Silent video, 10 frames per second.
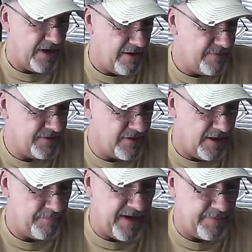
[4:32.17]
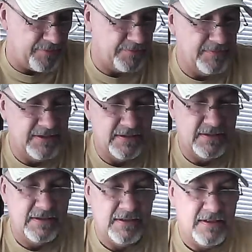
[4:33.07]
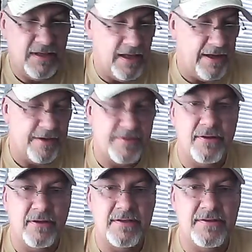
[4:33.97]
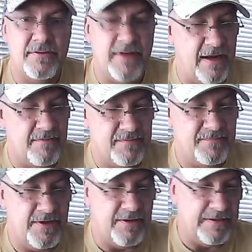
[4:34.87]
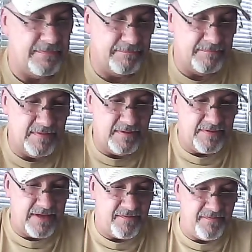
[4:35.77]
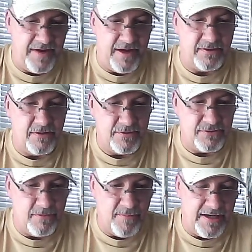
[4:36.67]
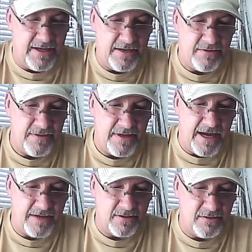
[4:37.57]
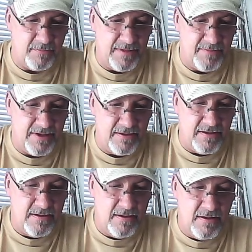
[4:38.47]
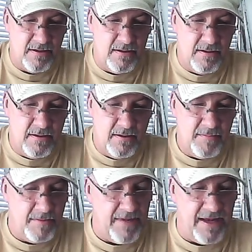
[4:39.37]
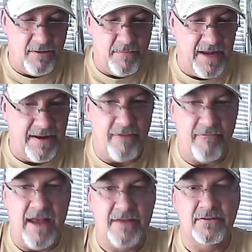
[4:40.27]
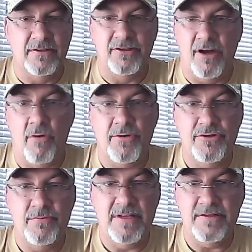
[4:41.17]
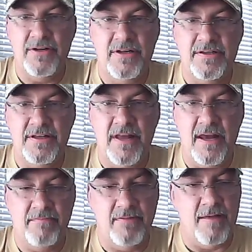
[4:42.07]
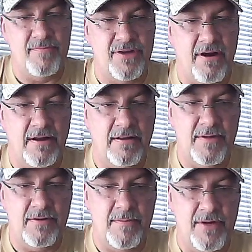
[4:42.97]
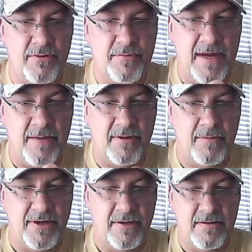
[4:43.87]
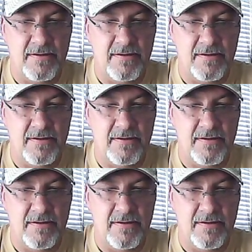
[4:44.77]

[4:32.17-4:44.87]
I always cut paper. So let's do that. I've got the fan going, so it might hinder the action a little bit, but man, oh man, that rascal is sharp. Oh, did you miss? You didn't see that? I'm sorry. Let me hold the paper up here.